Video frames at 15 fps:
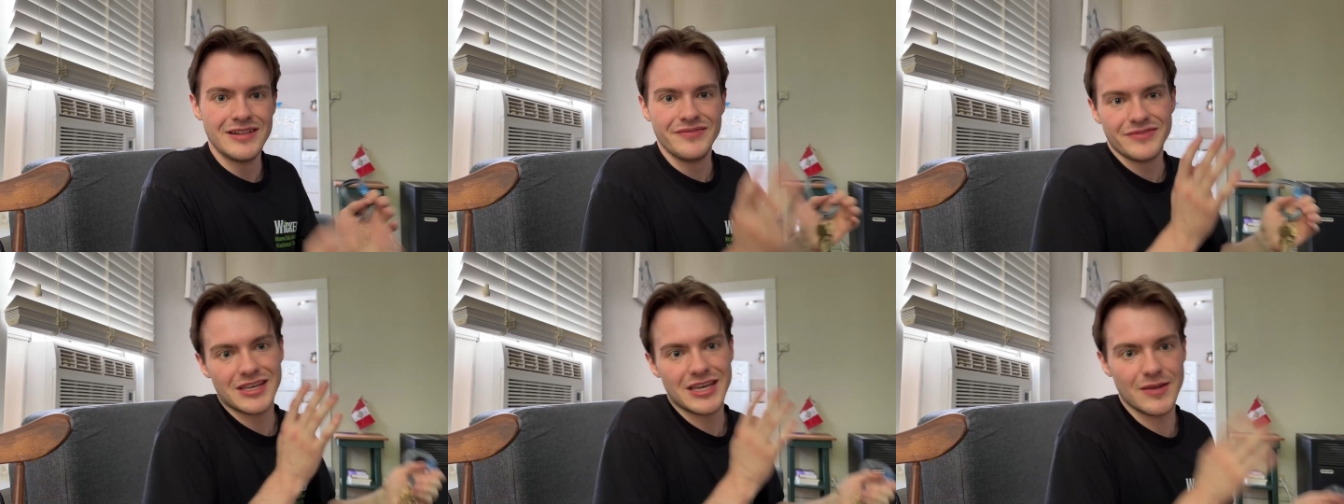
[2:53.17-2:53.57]

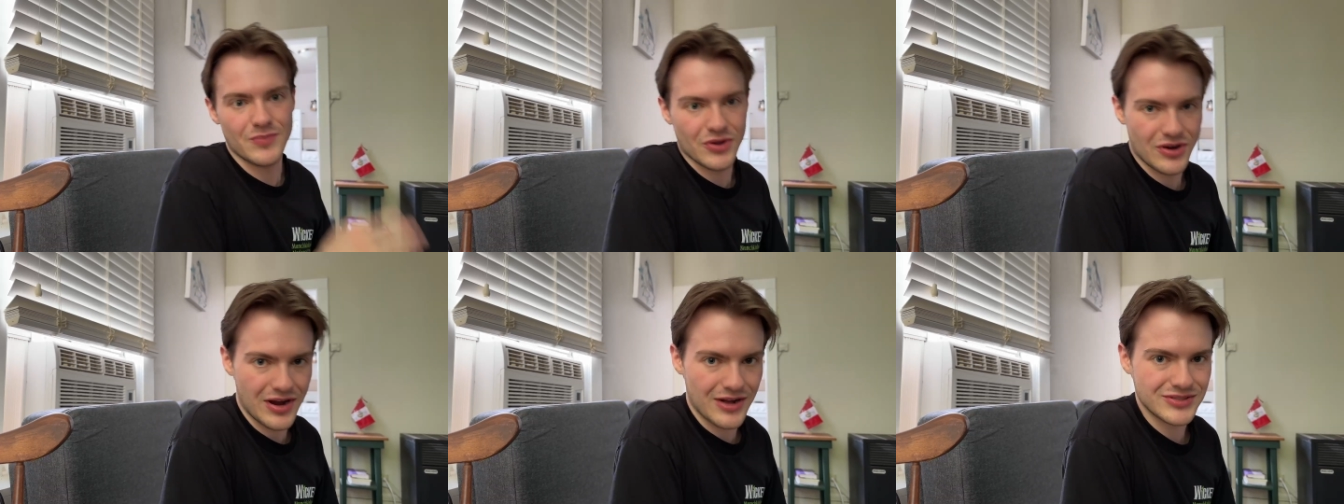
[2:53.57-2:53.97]
Keep your
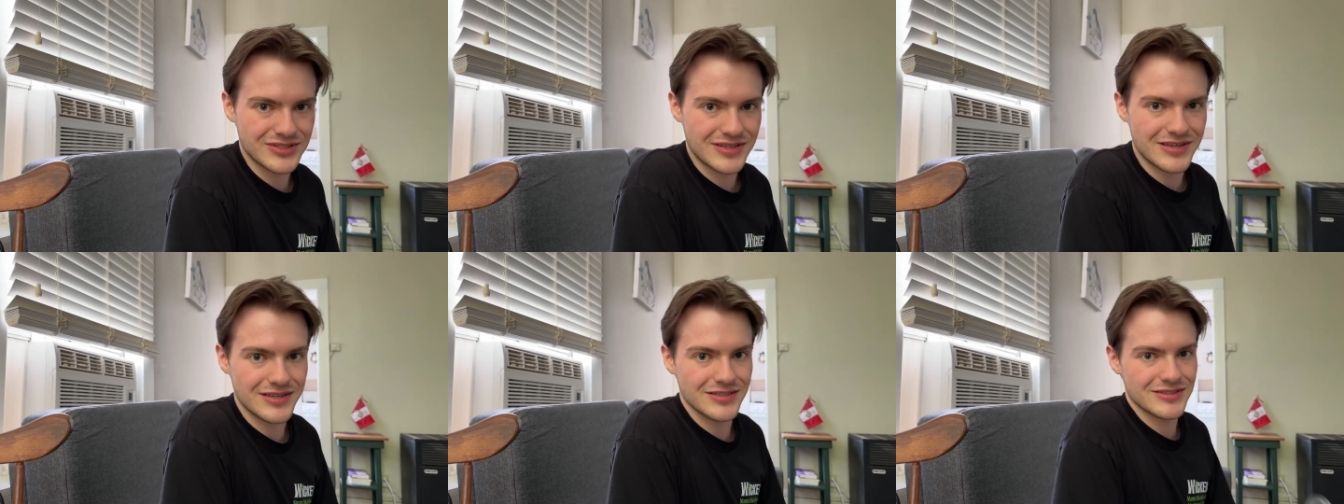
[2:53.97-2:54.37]
house
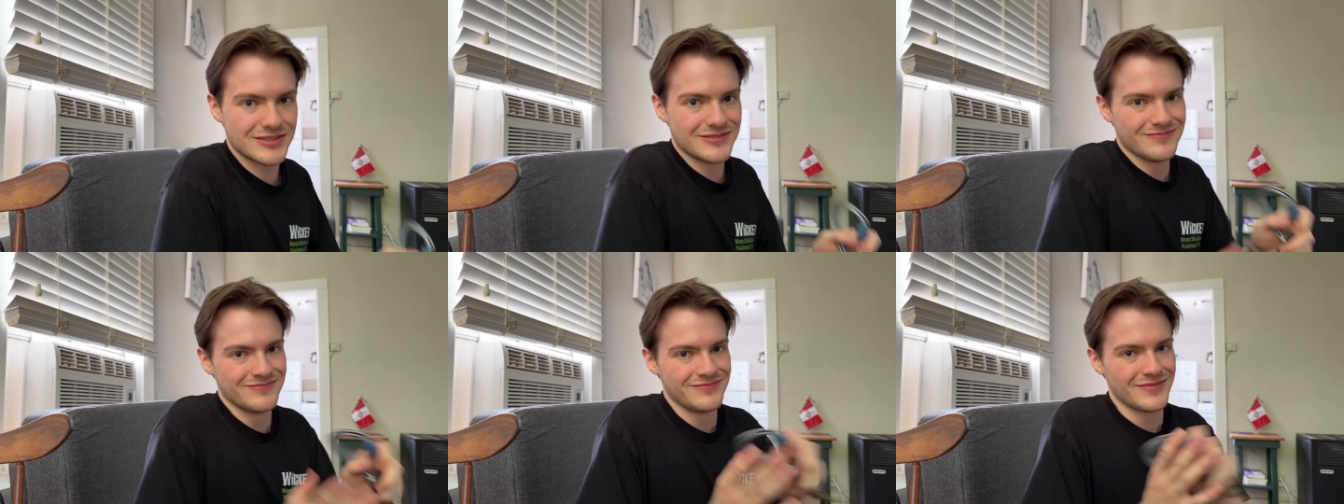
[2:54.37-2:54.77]
keys,
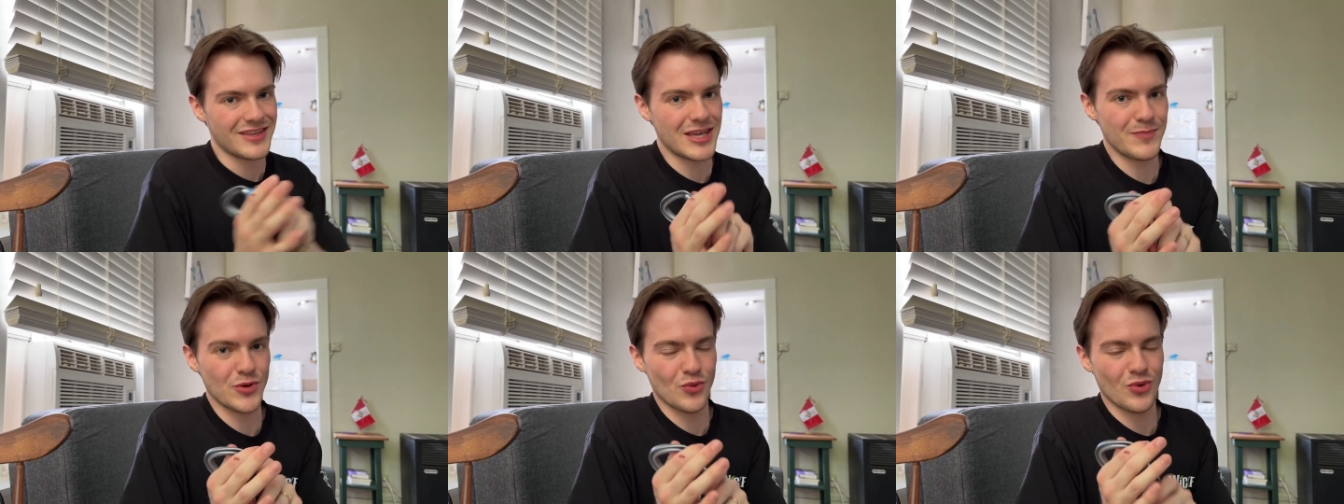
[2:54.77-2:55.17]

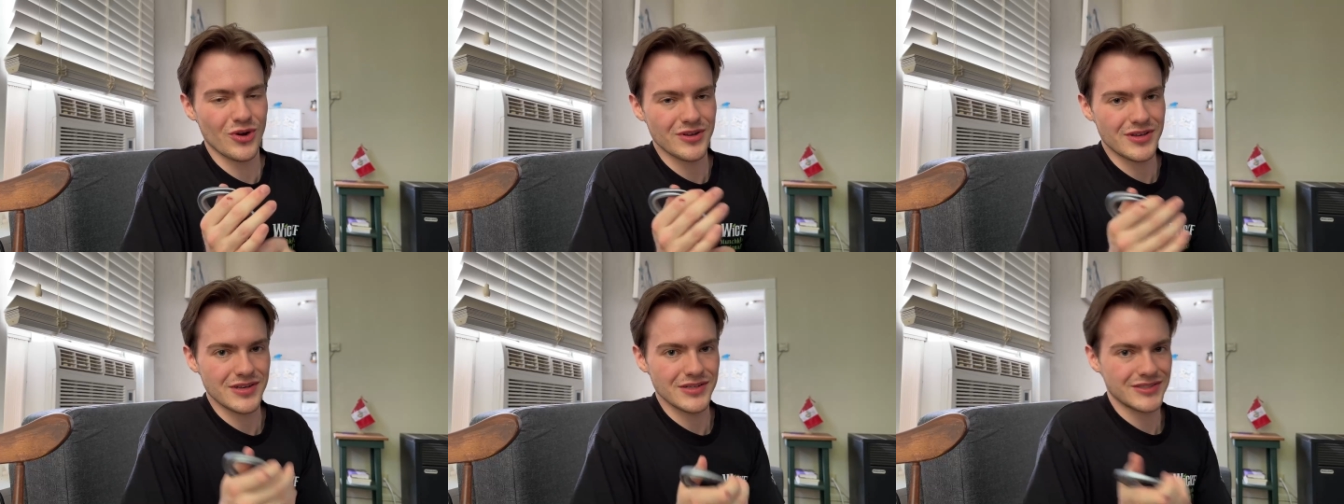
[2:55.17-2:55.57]
keep your work
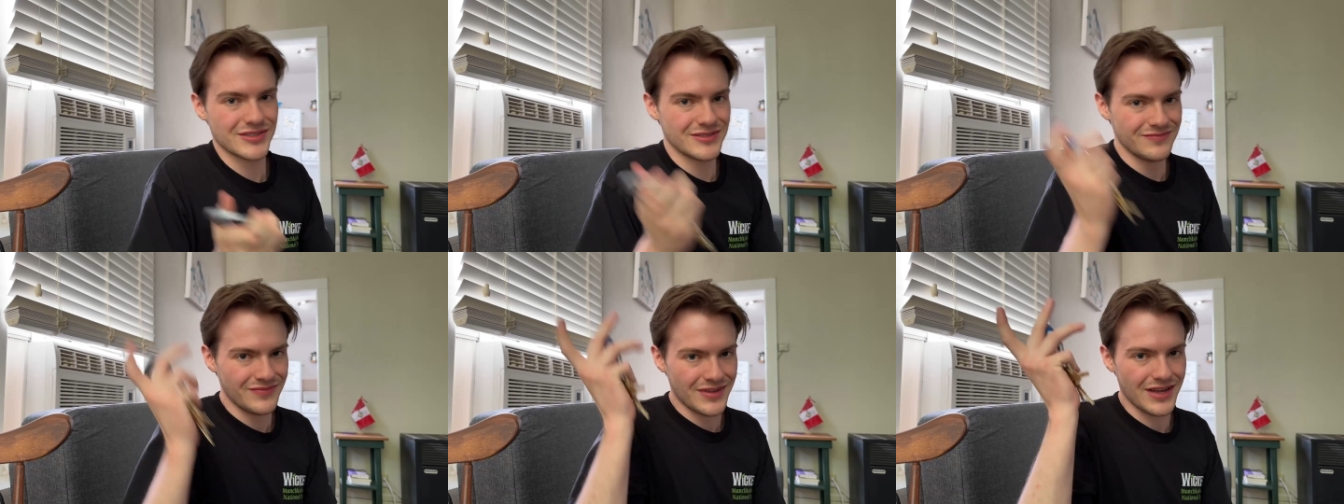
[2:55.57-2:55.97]
keys,
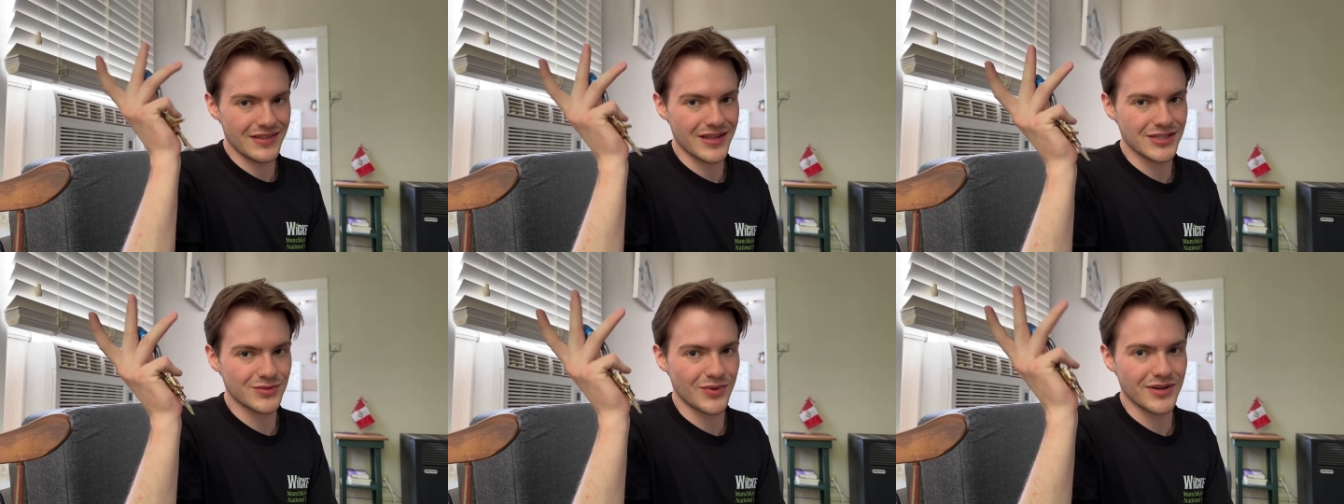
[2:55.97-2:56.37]
and
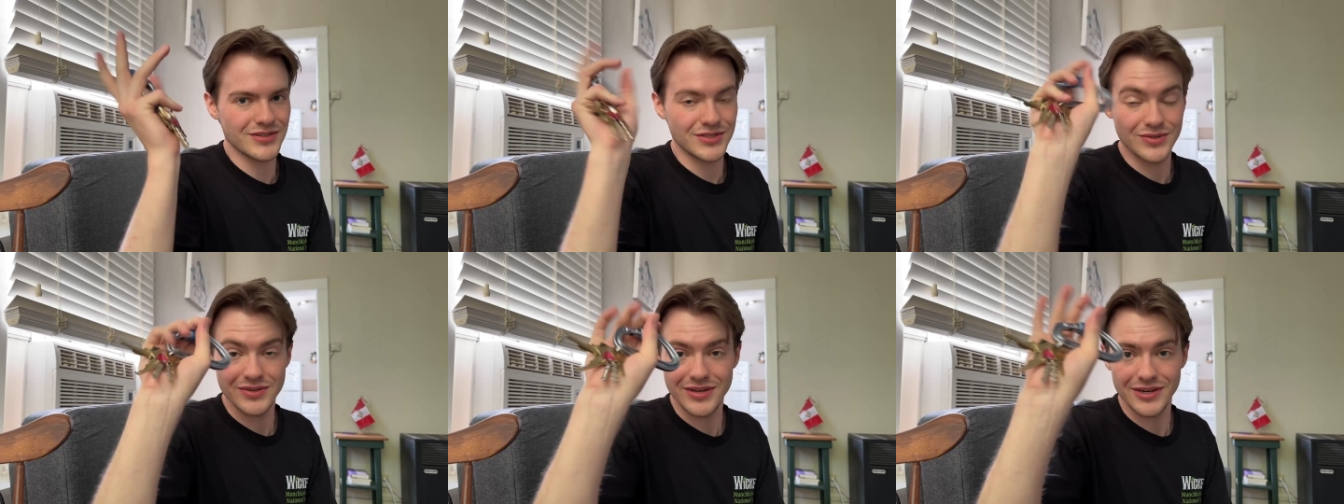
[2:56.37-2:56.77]
that's what I
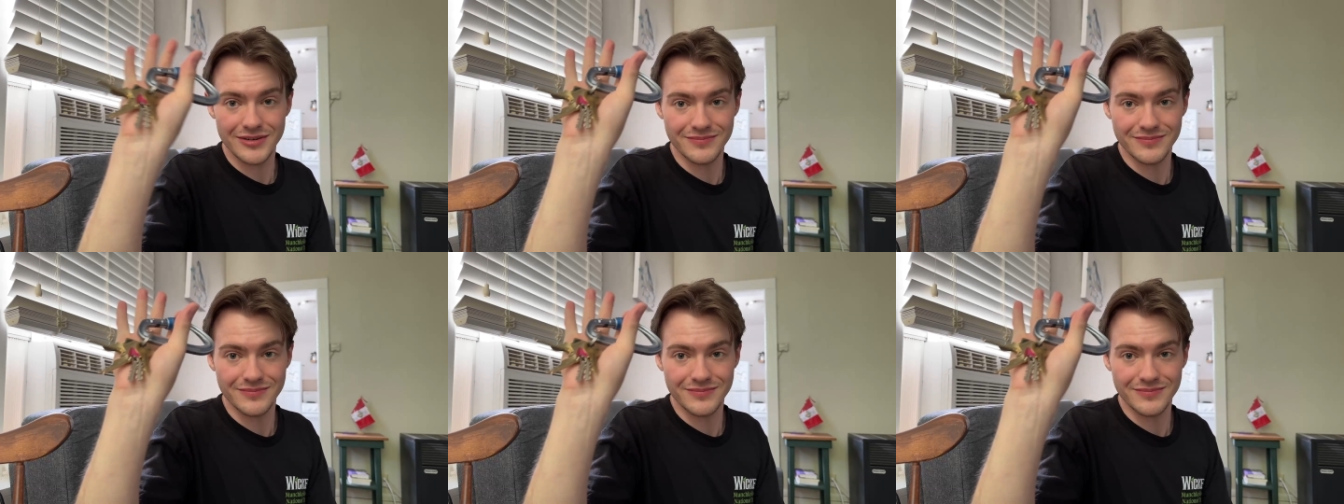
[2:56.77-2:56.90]
do here.